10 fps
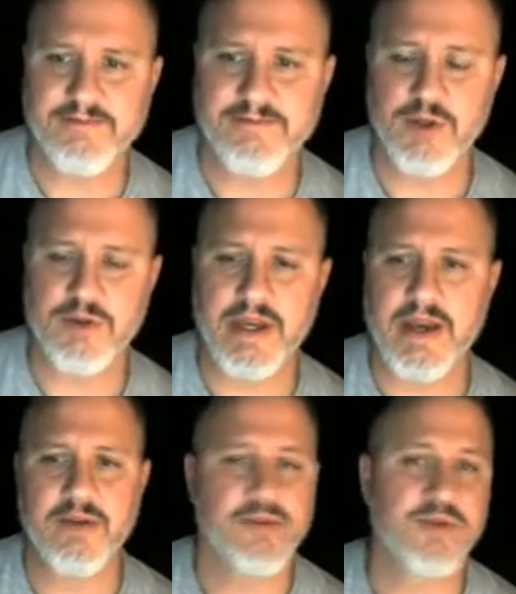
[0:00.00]
okay,
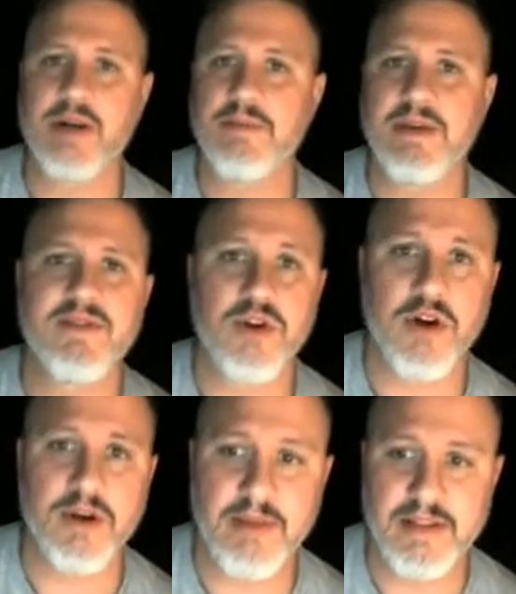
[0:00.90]
which we're going to be even
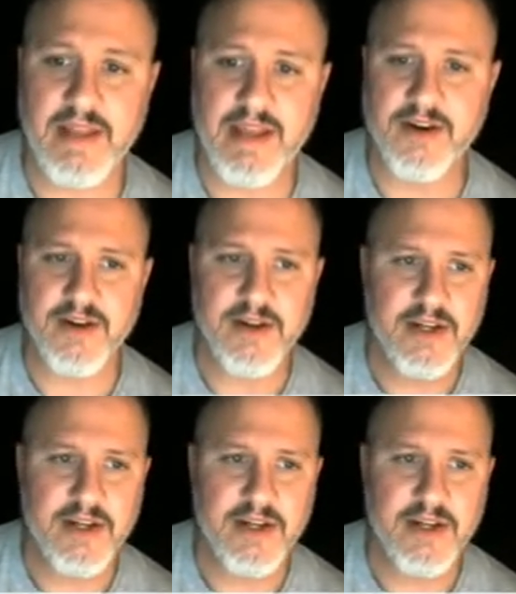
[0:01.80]
talking about later.